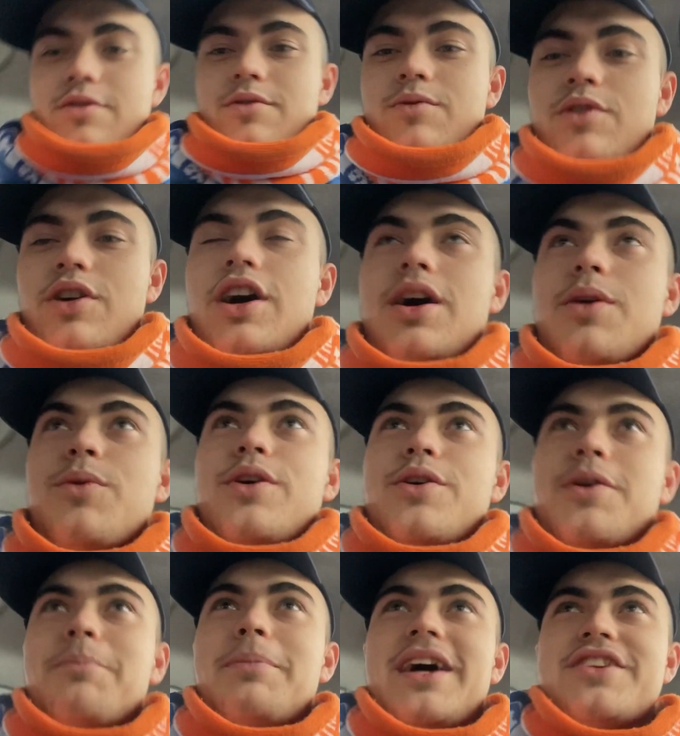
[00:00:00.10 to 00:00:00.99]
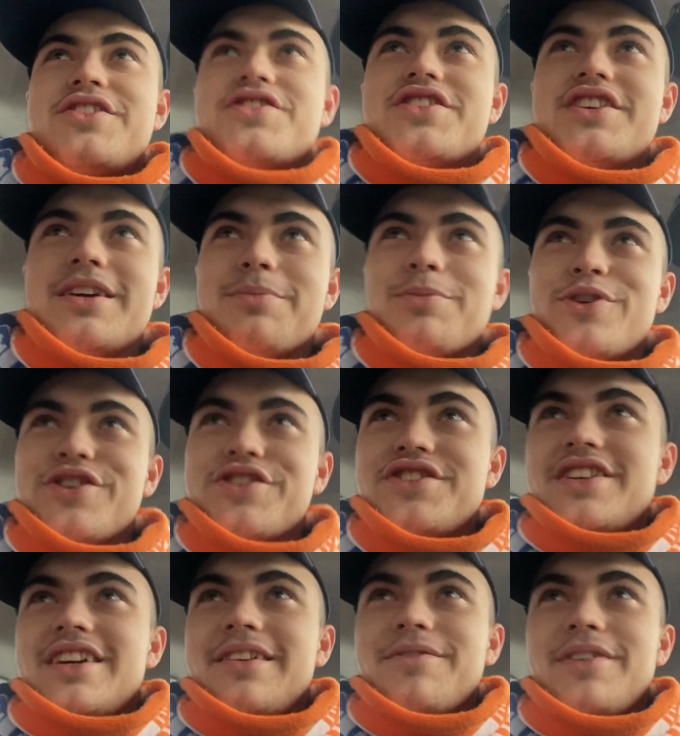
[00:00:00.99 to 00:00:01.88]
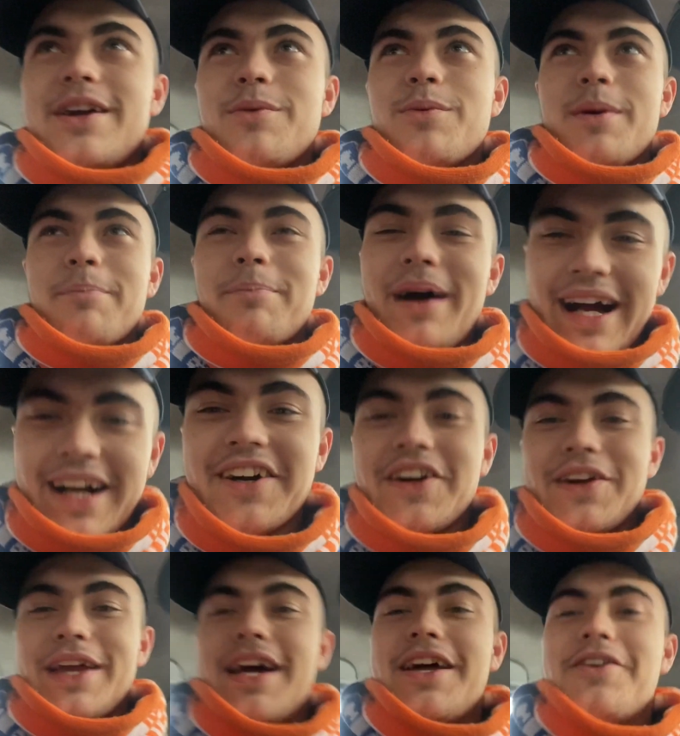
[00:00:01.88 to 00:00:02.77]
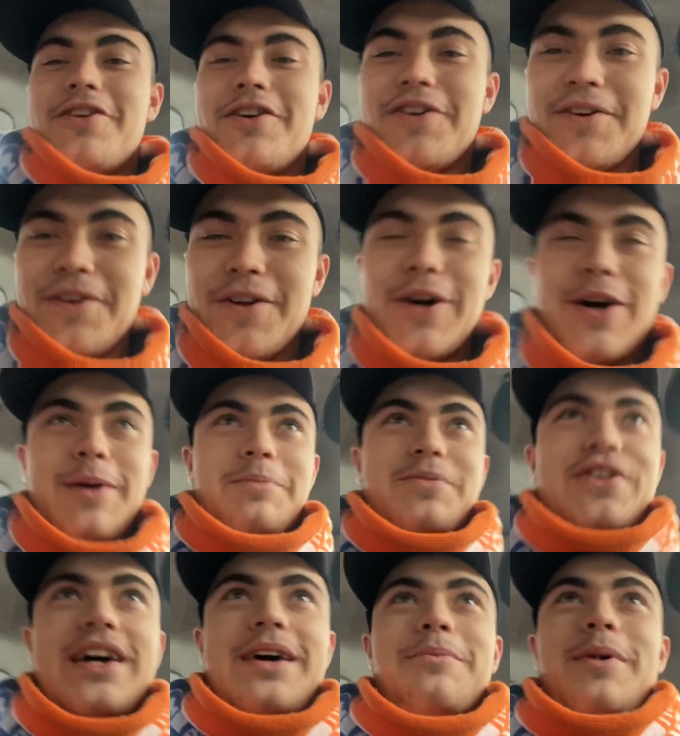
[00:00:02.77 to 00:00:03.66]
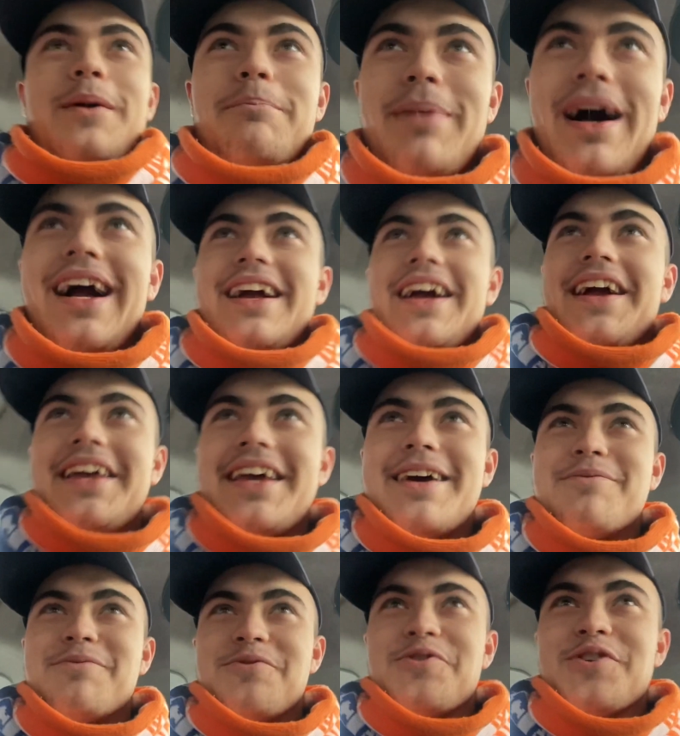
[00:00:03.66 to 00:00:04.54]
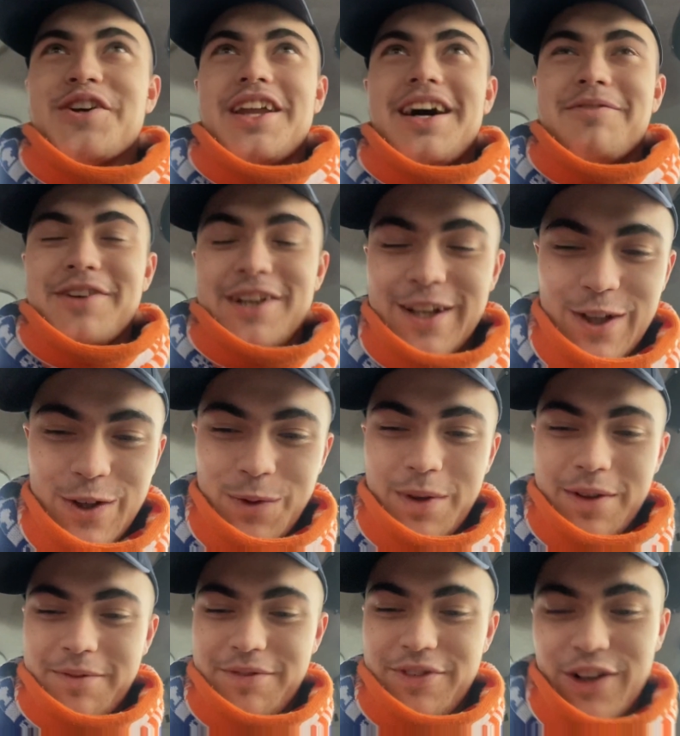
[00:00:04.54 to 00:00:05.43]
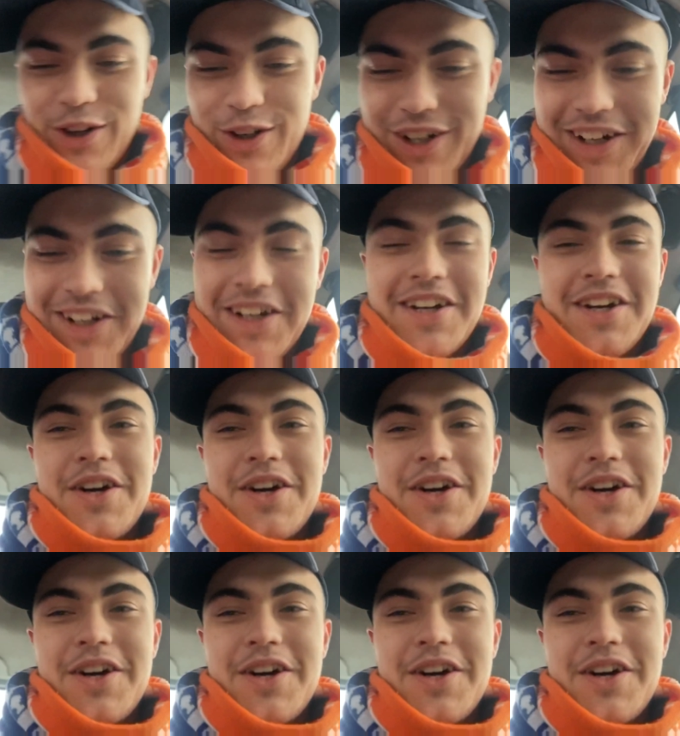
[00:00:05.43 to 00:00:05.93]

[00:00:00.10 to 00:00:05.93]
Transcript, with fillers: Right, welcome back to T-Boys TV. We're back again, you know what I'm saying? We're back again for another Luton vlog.